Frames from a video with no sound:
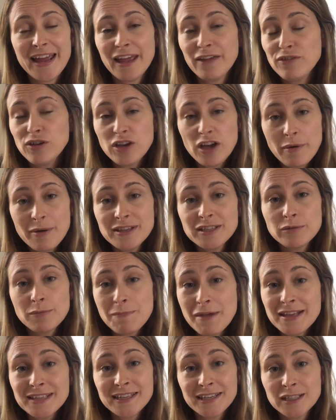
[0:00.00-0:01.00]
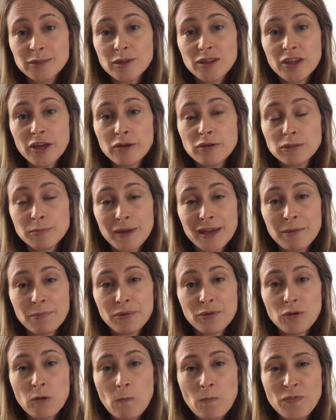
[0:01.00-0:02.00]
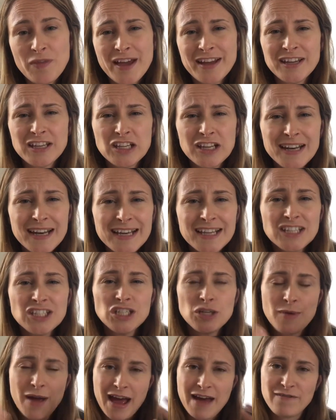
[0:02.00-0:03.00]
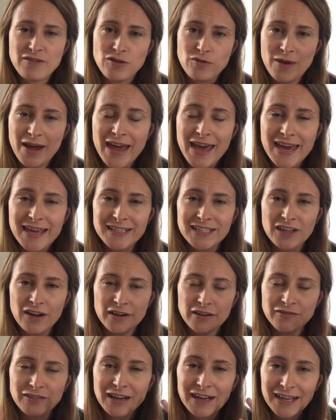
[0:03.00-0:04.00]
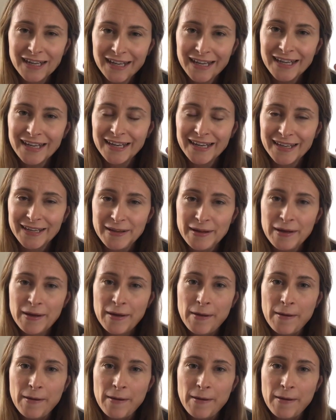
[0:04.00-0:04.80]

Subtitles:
if you go into meetings with those people, then at least you have in your head kind of clearly